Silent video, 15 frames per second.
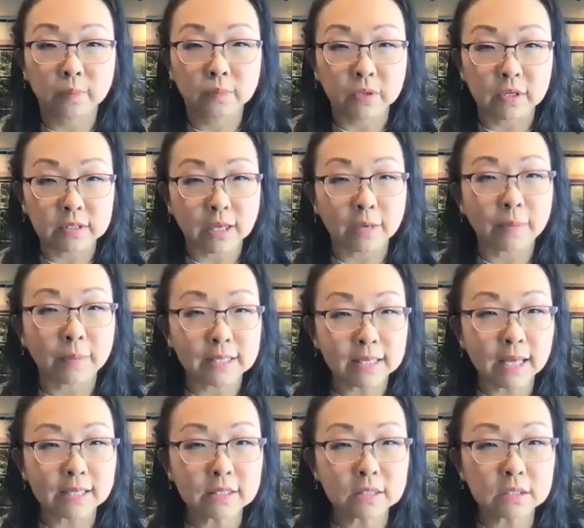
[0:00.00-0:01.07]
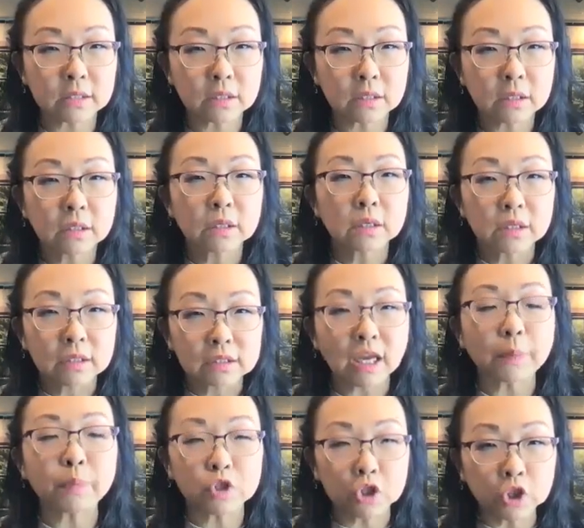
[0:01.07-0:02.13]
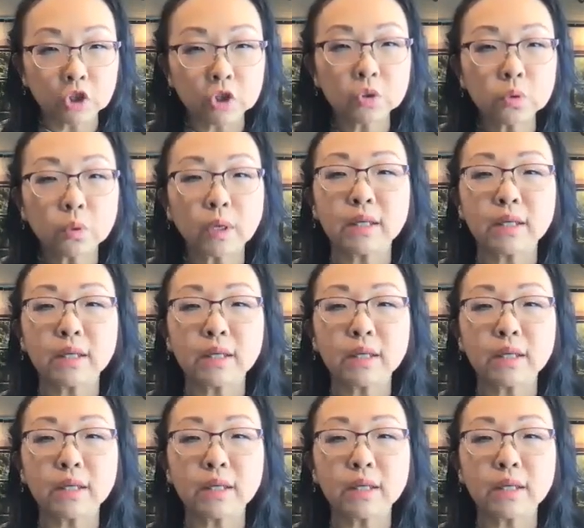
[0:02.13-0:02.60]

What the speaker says: Does that make sense? Type a 2